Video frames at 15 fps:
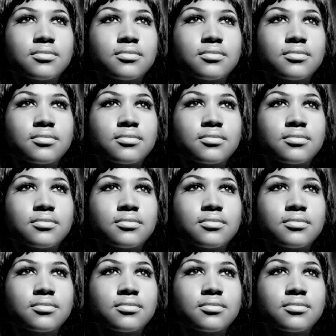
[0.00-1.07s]

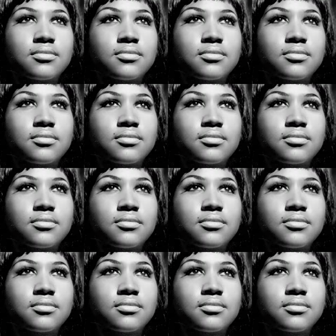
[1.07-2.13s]

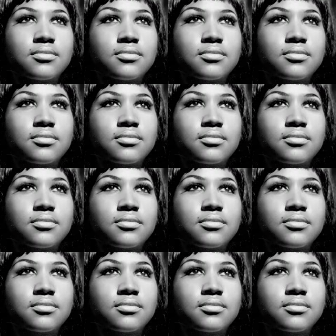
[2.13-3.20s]

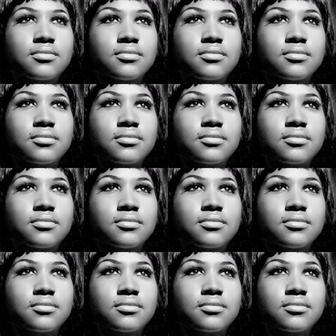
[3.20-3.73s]
[no speech]